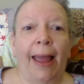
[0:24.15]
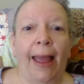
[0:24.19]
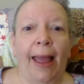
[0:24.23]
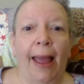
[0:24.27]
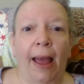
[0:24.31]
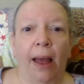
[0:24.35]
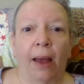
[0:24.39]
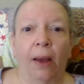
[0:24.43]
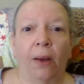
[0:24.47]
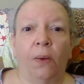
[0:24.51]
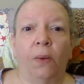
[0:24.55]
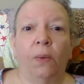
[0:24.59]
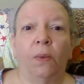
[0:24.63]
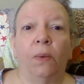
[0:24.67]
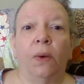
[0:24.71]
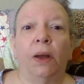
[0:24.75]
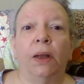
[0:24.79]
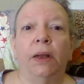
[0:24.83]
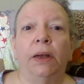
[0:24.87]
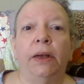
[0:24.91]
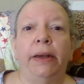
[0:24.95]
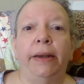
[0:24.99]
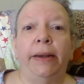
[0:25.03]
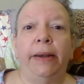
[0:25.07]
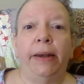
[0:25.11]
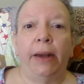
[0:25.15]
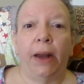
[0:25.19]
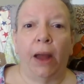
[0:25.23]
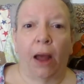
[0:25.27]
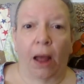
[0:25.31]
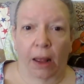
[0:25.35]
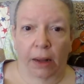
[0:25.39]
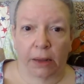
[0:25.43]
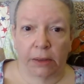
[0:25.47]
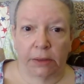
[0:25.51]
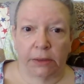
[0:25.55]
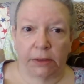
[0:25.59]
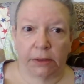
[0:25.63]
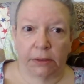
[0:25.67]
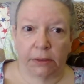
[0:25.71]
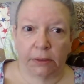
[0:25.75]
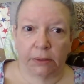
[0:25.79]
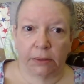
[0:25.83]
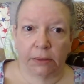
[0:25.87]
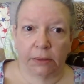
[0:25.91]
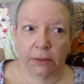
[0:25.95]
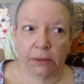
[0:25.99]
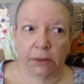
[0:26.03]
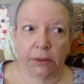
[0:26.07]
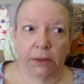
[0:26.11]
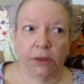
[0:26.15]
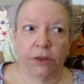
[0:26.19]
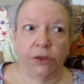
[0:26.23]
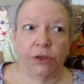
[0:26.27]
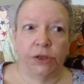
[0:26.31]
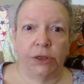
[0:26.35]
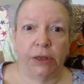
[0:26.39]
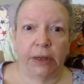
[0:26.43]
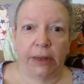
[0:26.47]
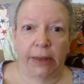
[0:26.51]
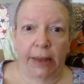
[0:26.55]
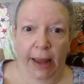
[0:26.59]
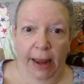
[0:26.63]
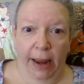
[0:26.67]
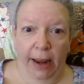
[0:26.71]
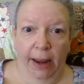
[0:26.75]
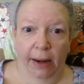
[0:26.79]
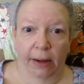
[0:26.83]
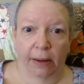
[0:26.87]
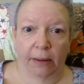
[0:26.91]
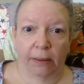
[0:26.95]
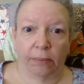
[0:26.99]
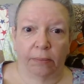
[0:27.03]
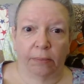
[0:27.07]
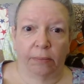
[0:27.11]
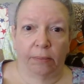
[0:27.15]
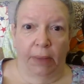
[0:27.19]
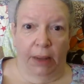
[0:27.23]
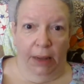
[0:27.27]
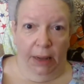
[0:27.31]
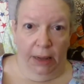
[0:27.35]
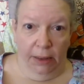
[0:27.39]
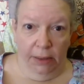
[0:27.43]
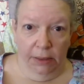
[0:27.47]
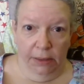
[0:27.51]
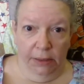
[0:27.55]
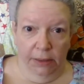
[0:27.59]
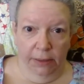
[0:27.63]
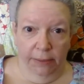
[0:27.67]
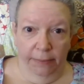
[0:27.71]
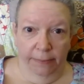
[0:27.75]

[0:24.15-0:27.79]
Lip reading: how not to can meat.